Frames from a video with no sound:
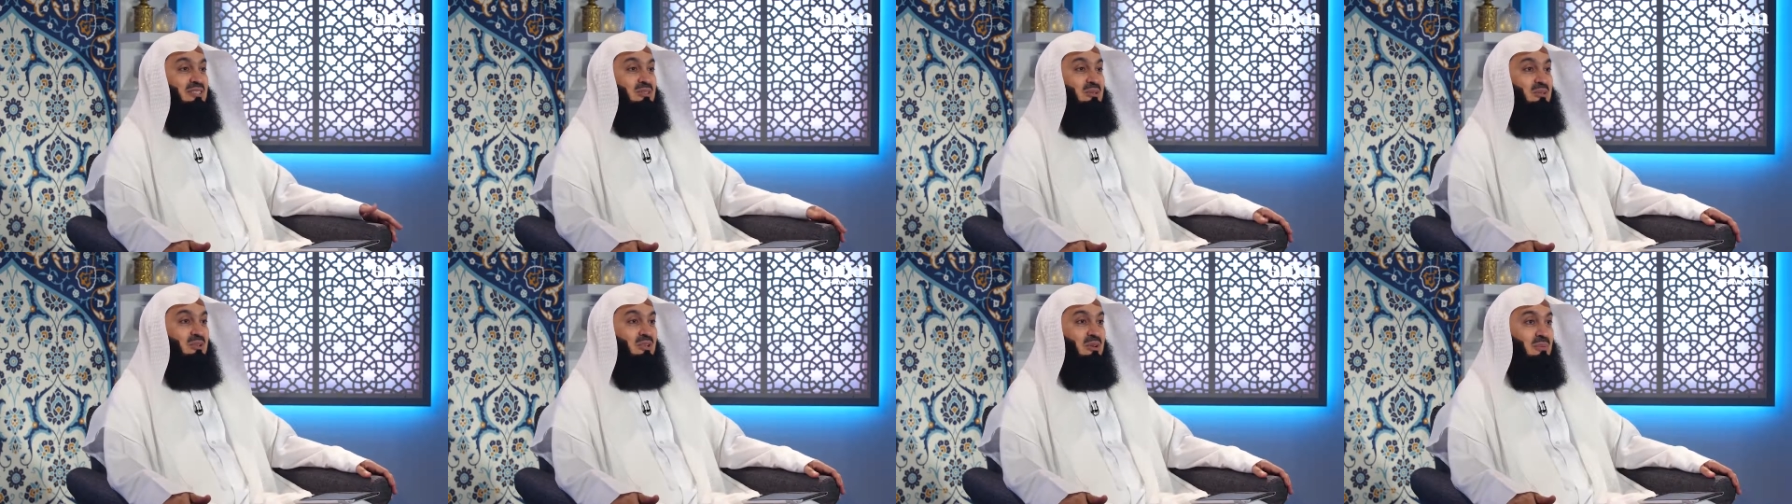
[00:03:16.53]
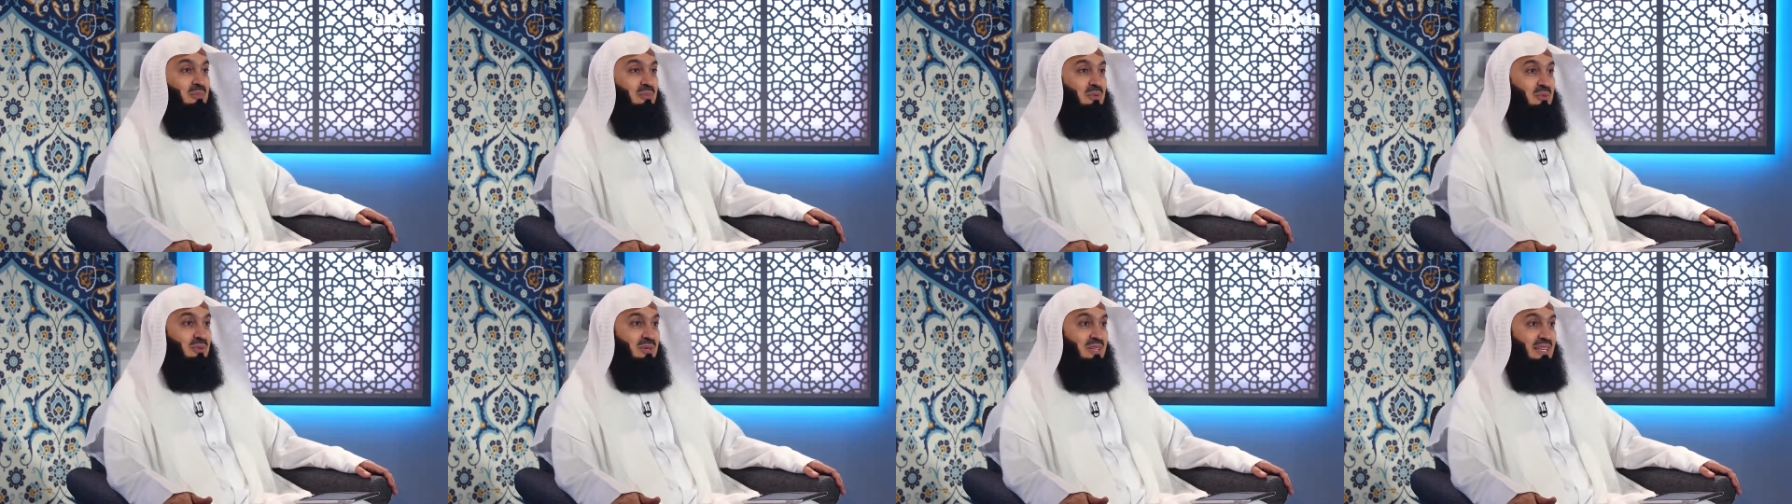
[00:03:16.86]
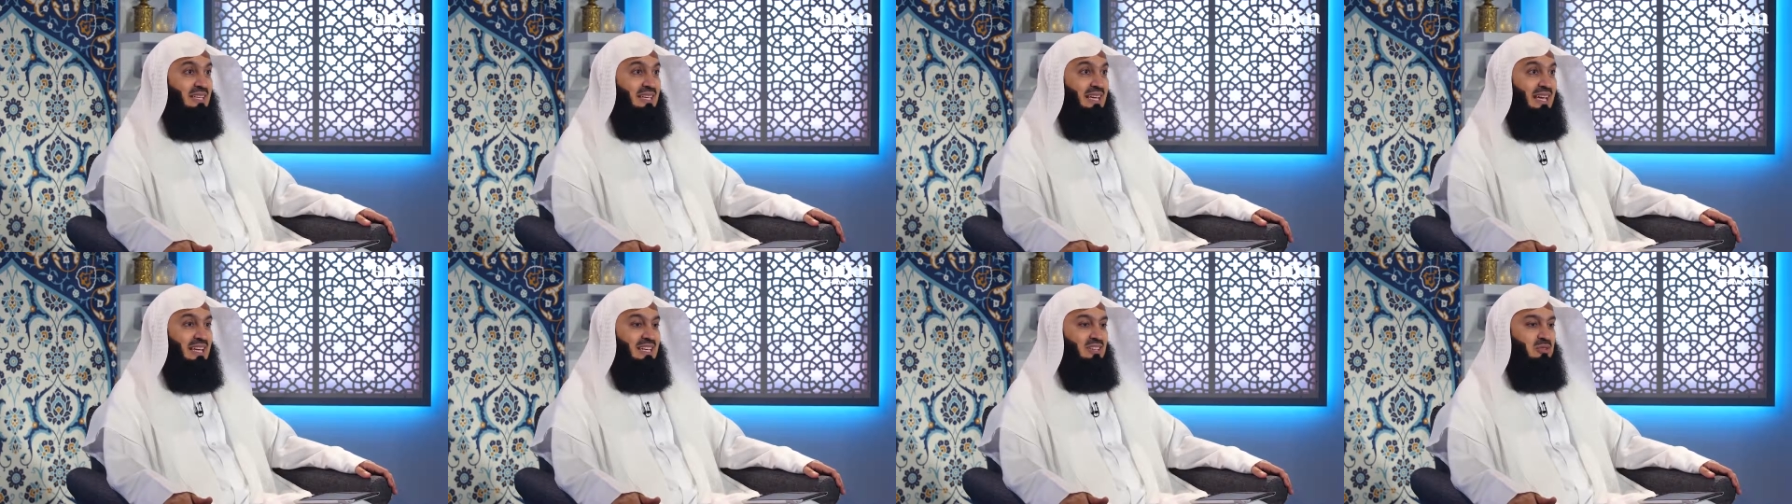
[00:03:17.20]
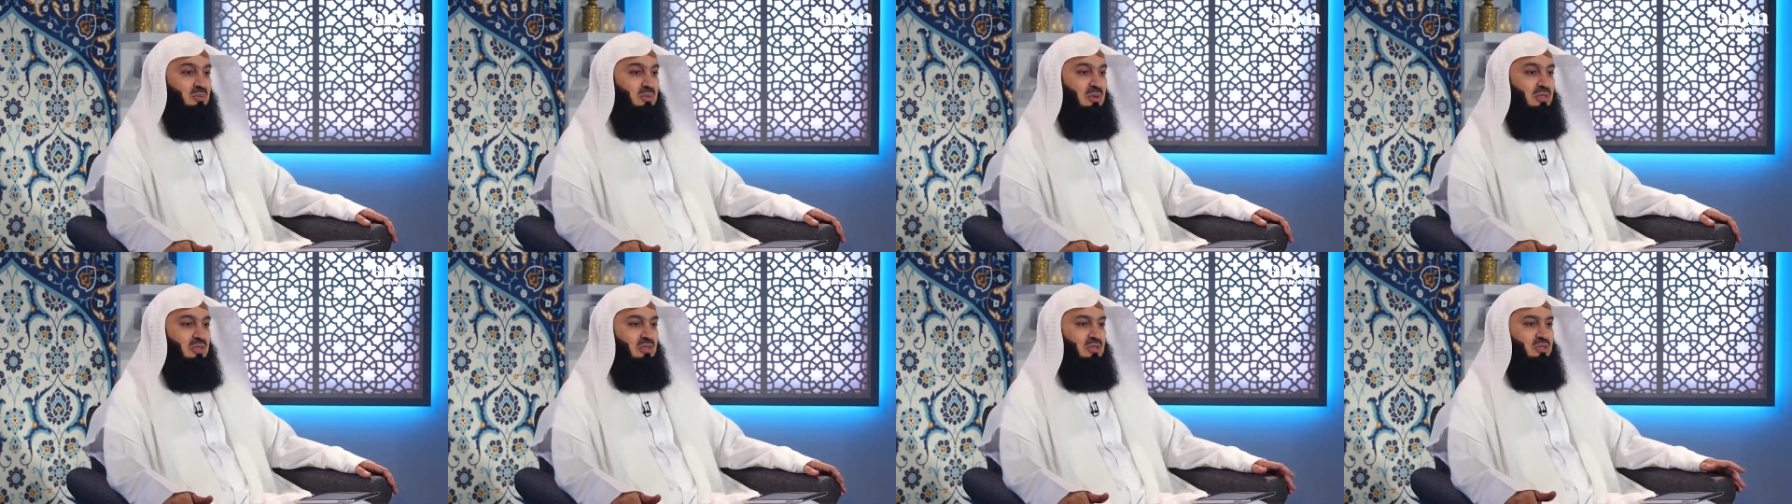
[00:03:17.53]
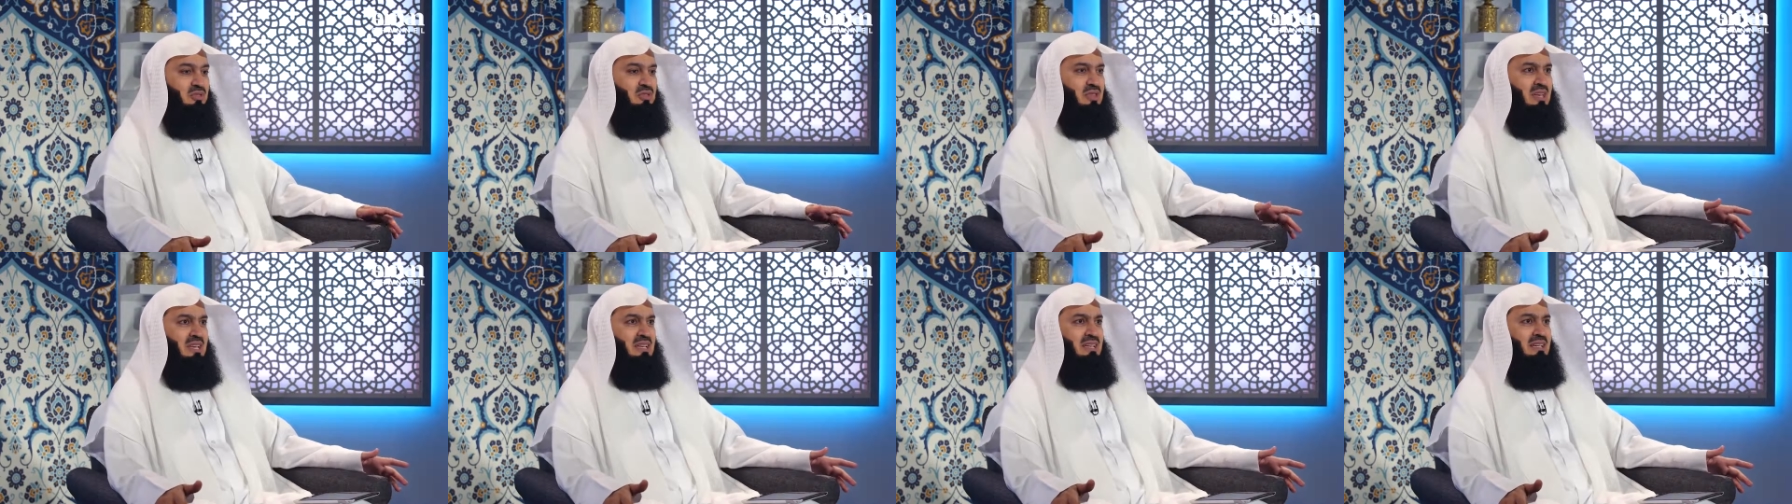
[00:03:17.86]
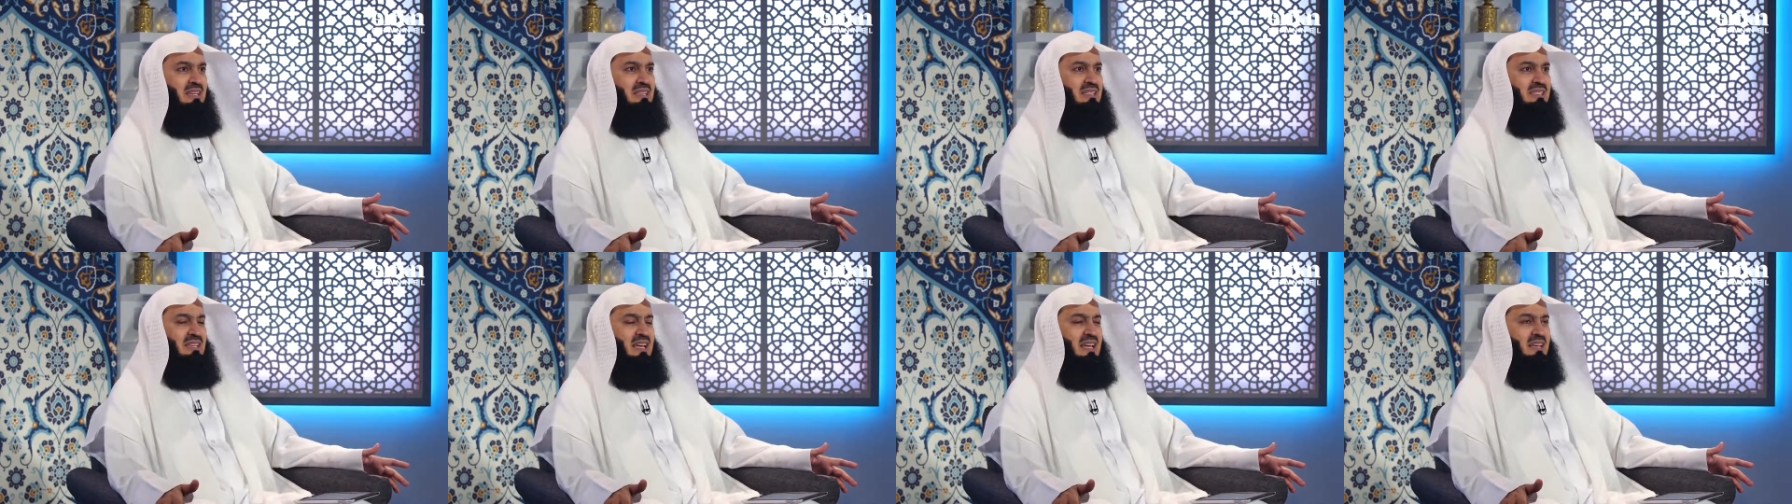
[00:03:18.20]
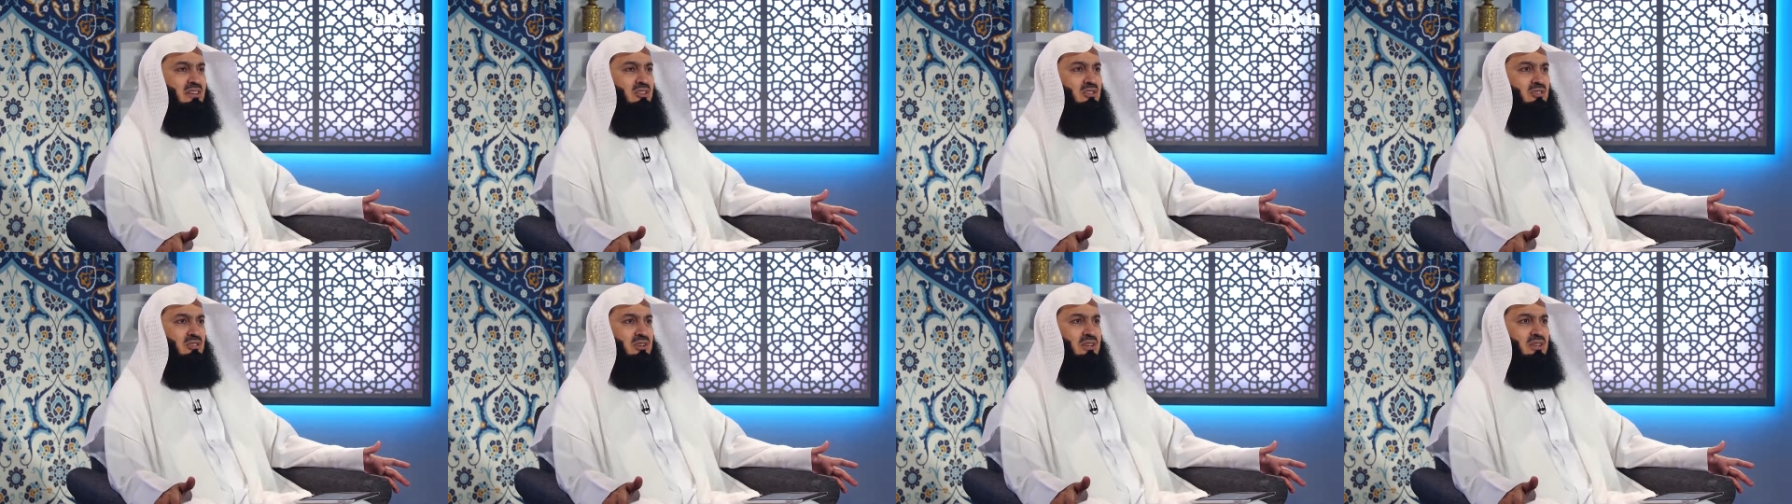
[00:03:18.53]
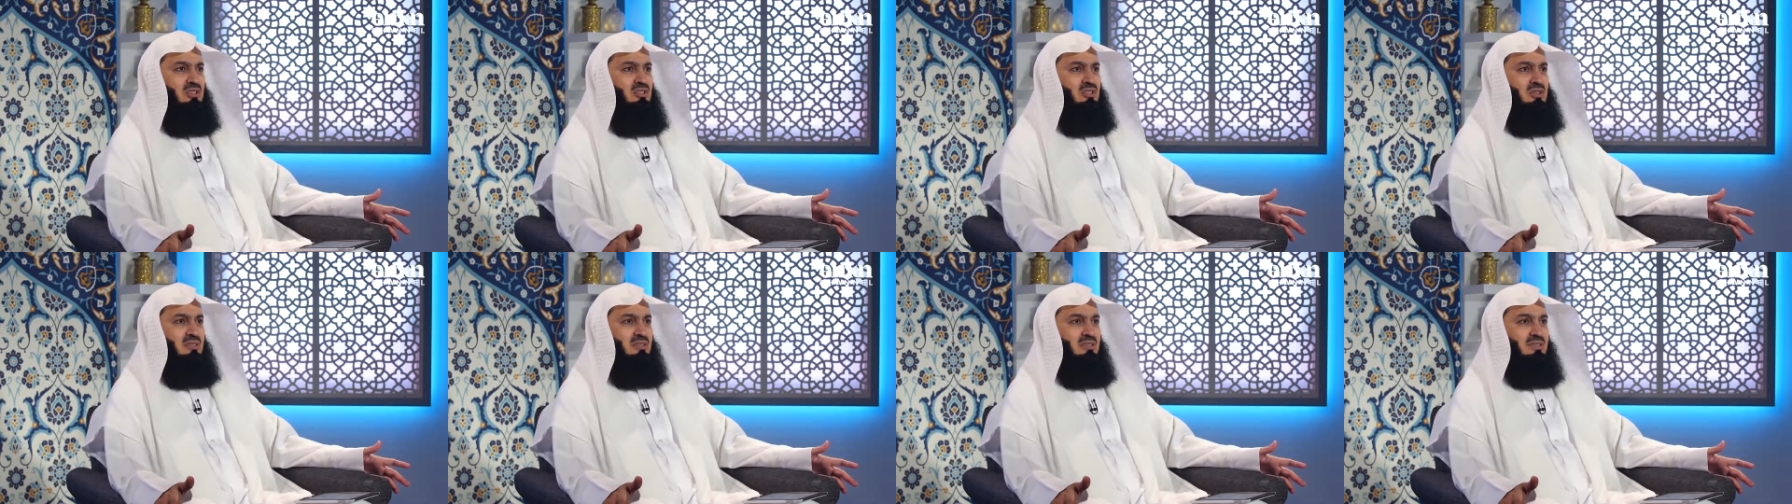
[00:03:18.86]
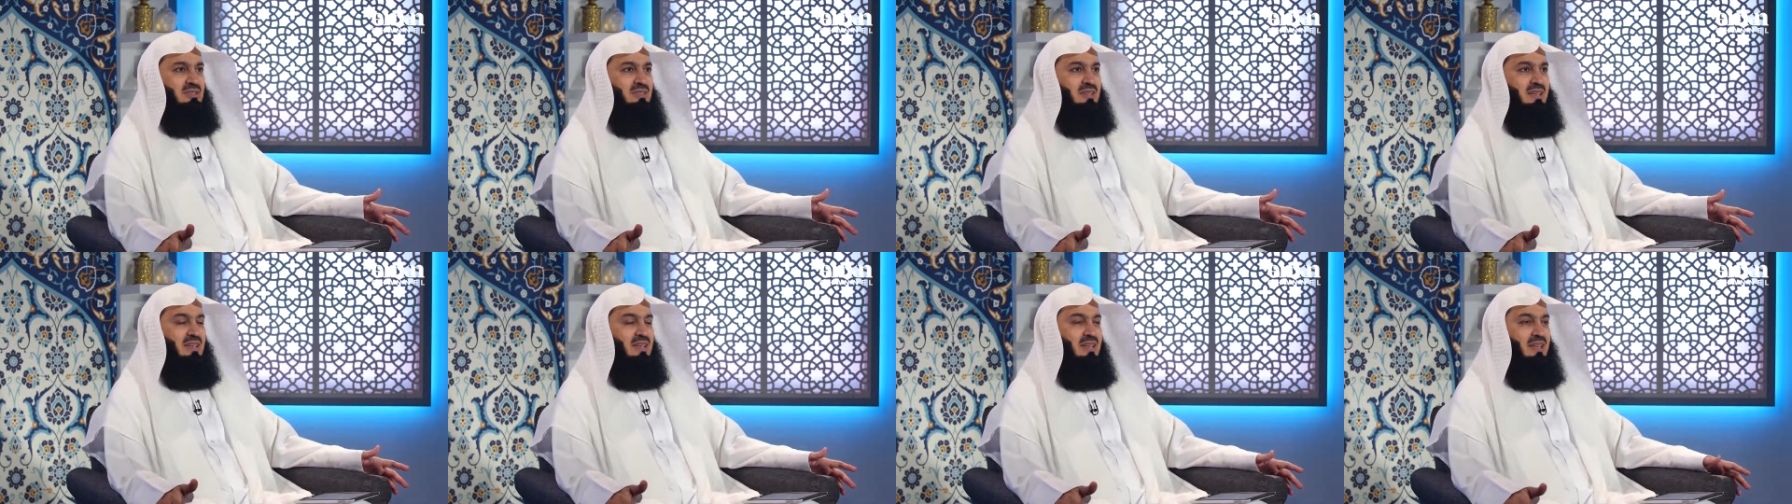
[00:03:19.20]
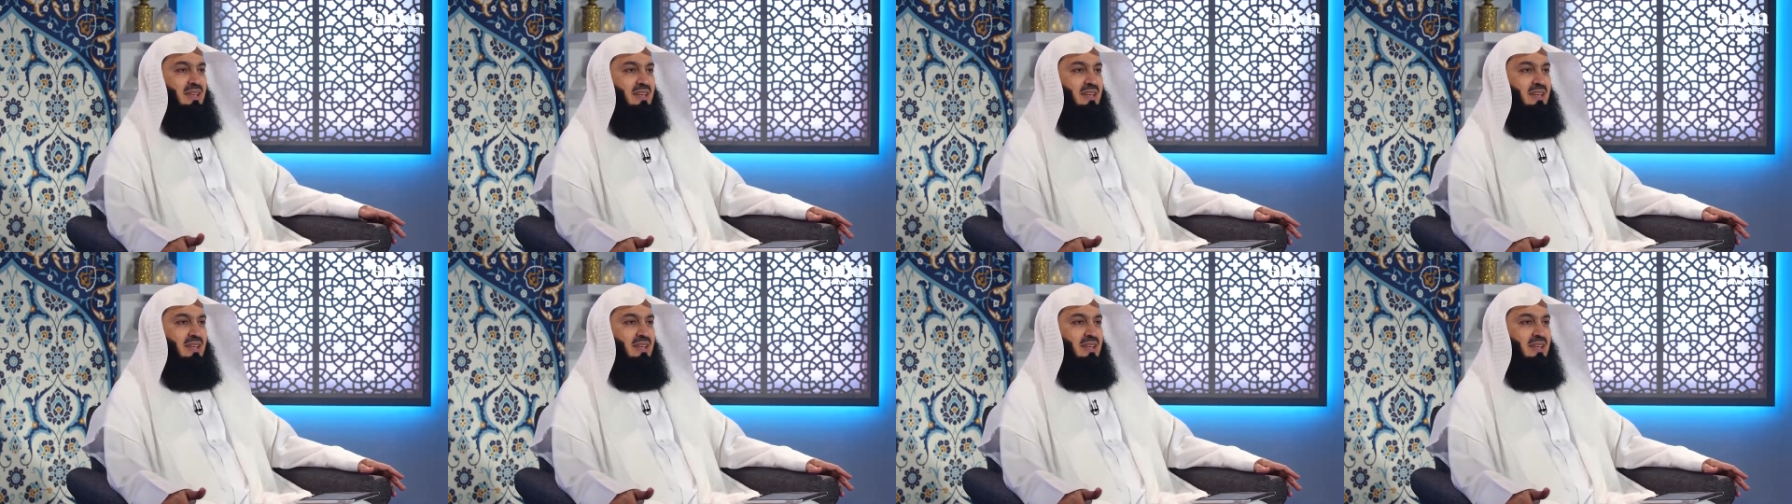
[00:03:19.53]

to communicate with things and creatures